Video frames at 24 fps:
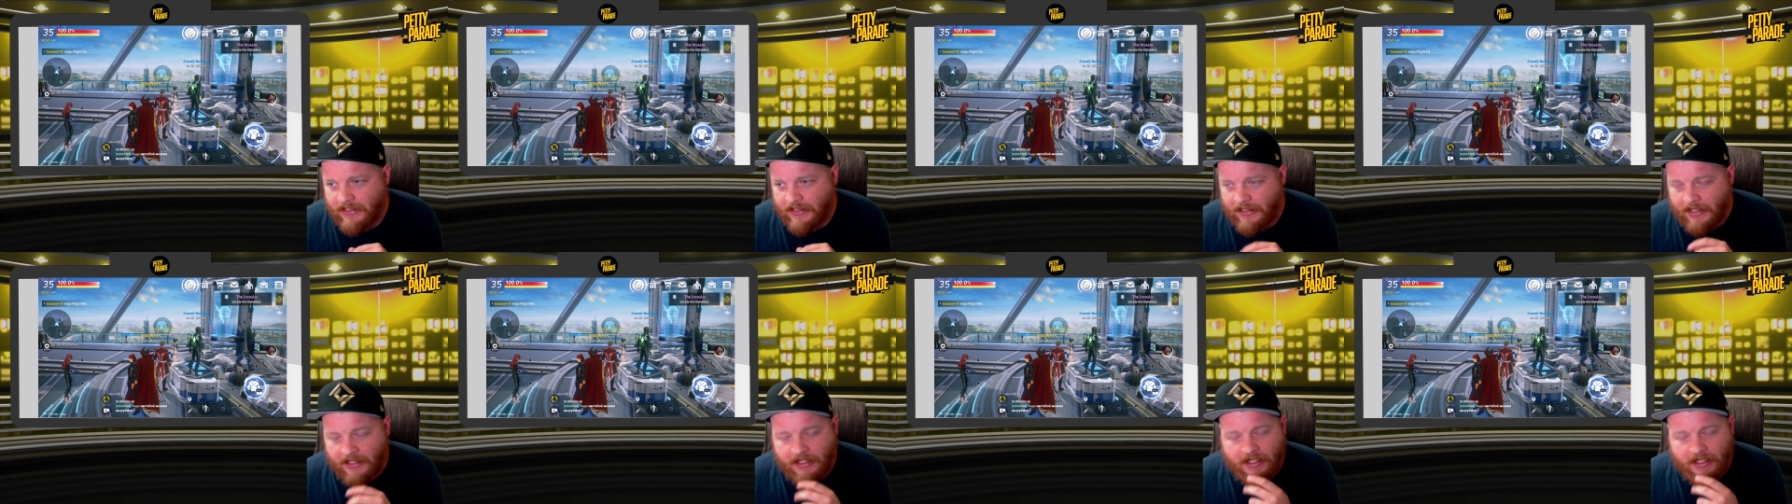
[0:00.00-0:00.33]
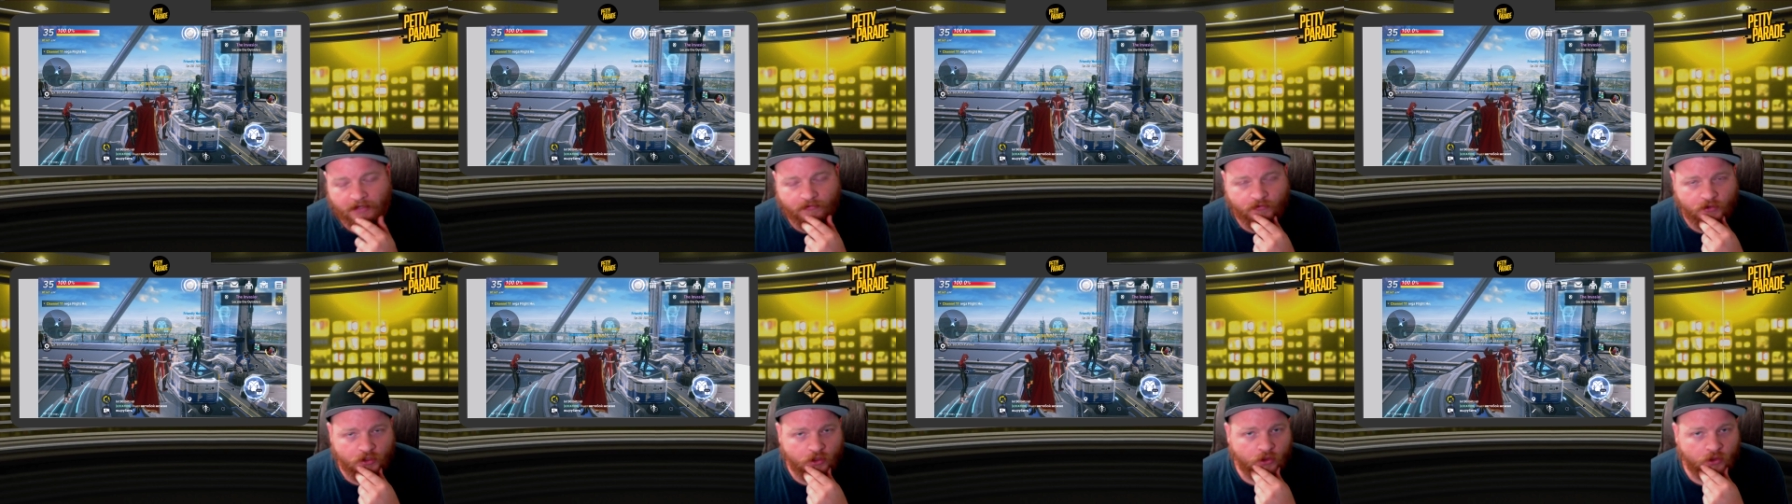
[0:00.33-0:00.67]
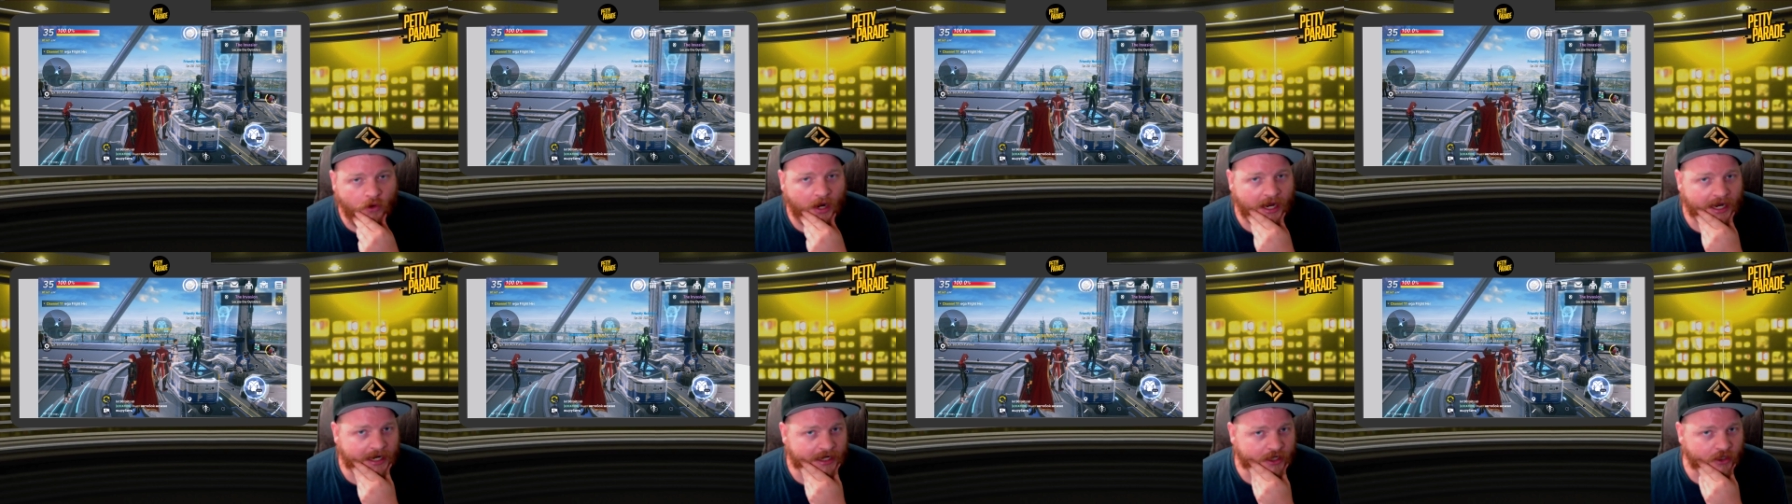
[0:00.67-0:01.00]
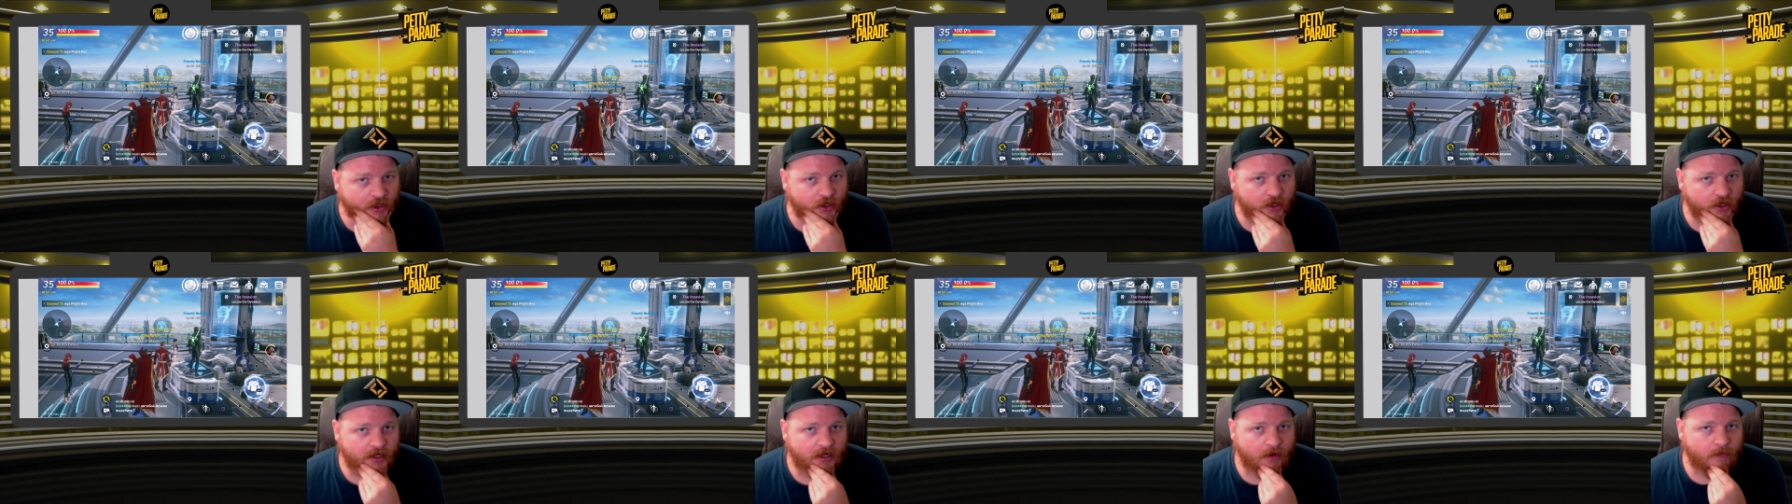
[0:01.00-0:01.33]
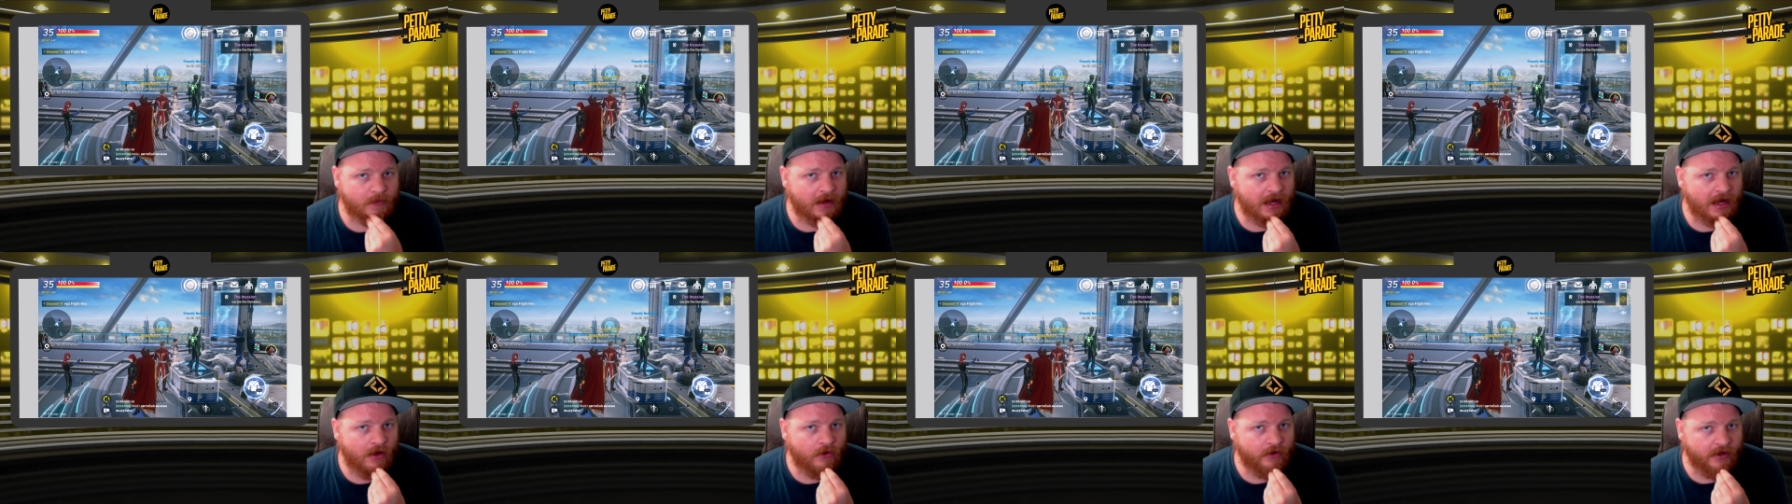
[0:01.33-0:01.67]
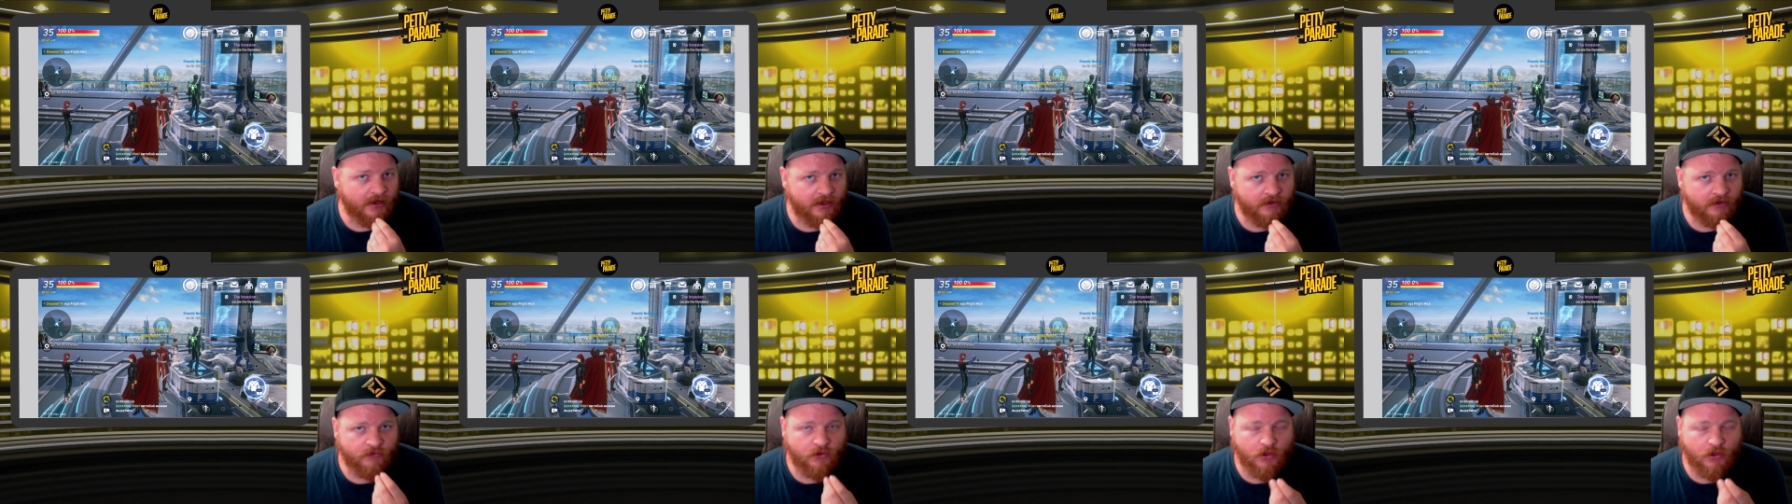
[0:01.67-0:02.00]
They give you a good amount
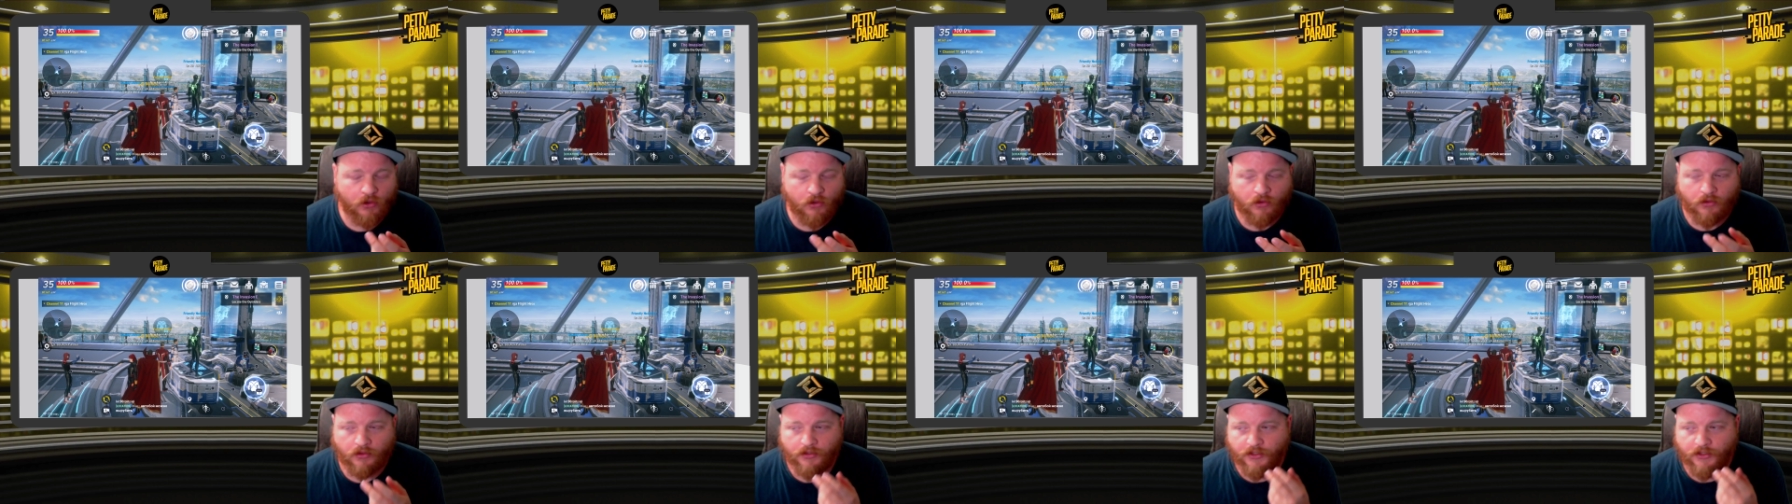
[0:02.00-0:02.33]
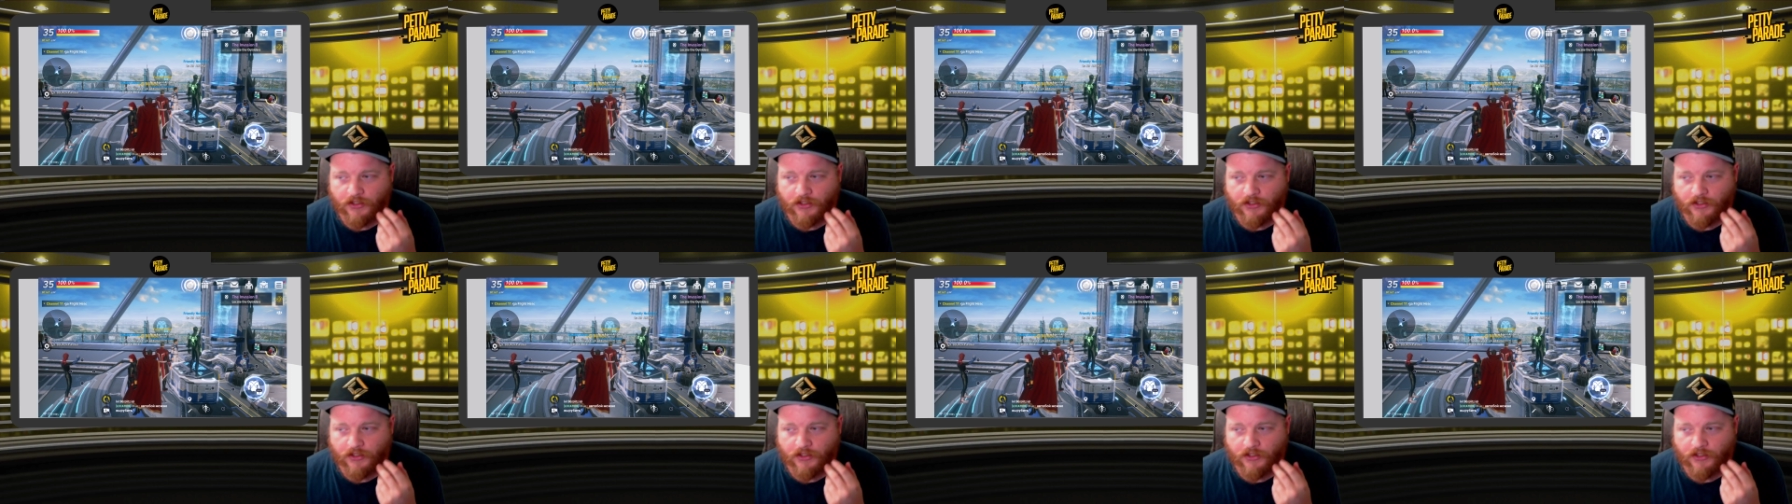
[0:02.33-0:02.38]
of gold,